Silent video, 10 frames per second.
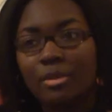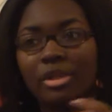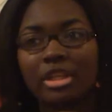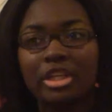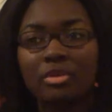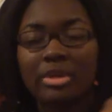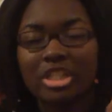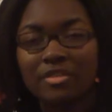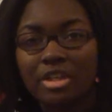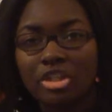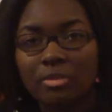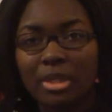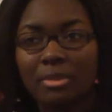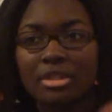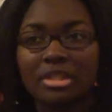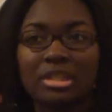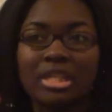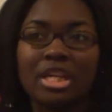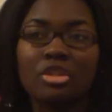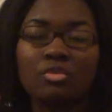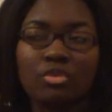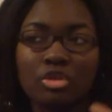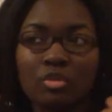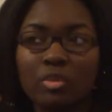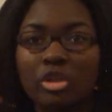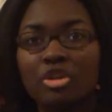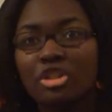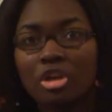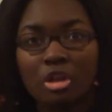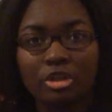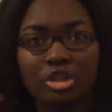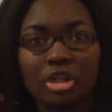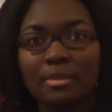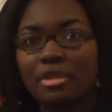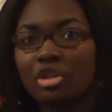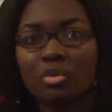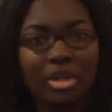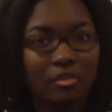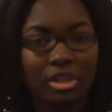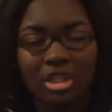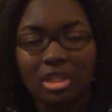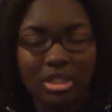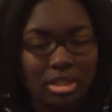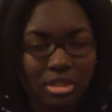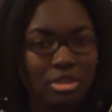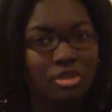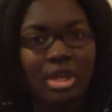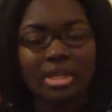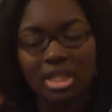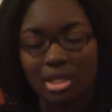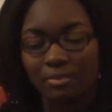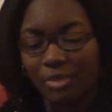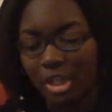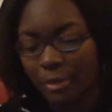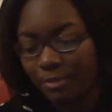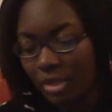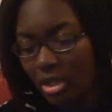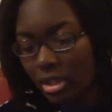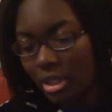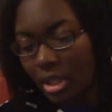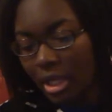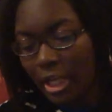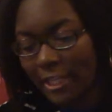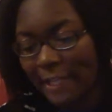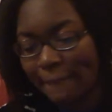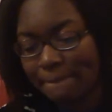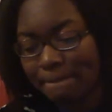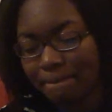But then, like, the rest of us should be able to stay in the room, work on scholarships, or whatever he needs us to do that day, you know? And then,